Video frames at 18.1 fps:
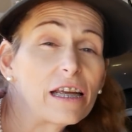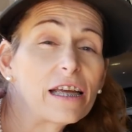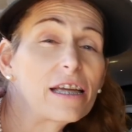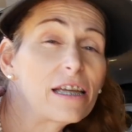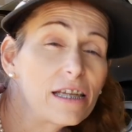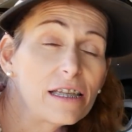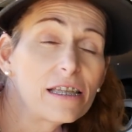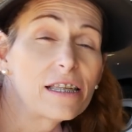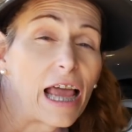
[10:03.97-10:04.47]

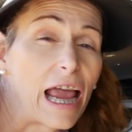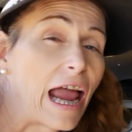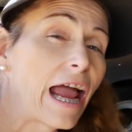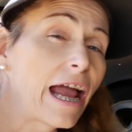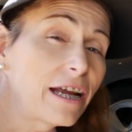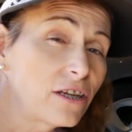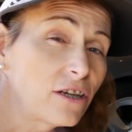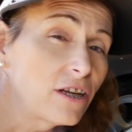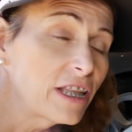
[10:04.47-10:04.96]
is
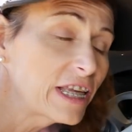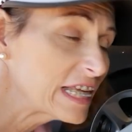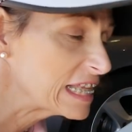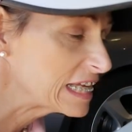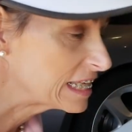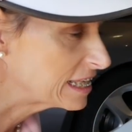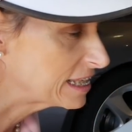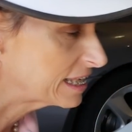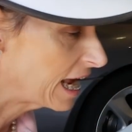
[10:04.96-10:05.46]
actually
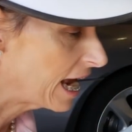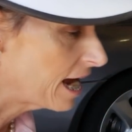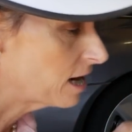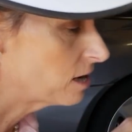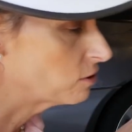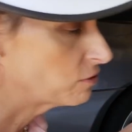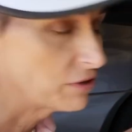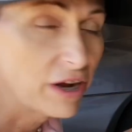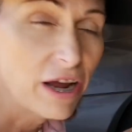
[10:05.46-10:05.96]
the
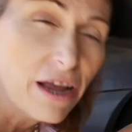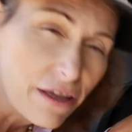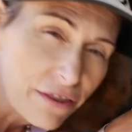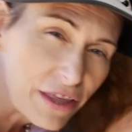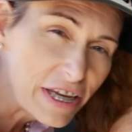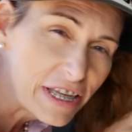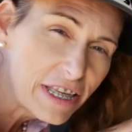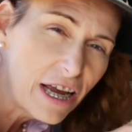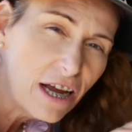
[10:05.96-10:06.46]
sound.
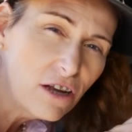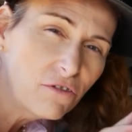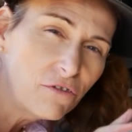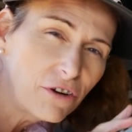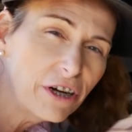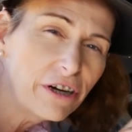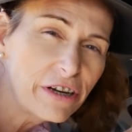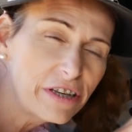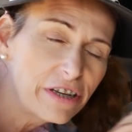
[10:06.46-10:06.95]
They sound
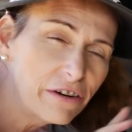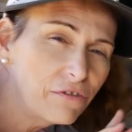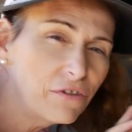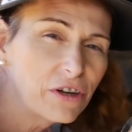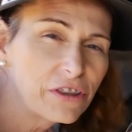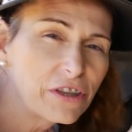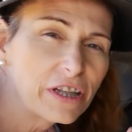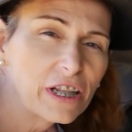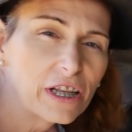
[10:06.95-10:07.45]
very
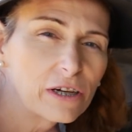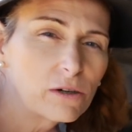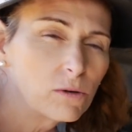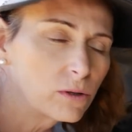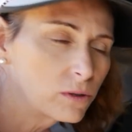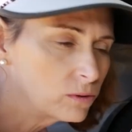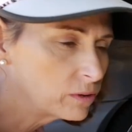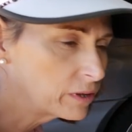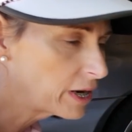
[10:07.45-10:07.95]
different than
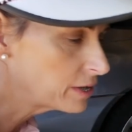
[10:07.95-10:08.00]
liquid-cooled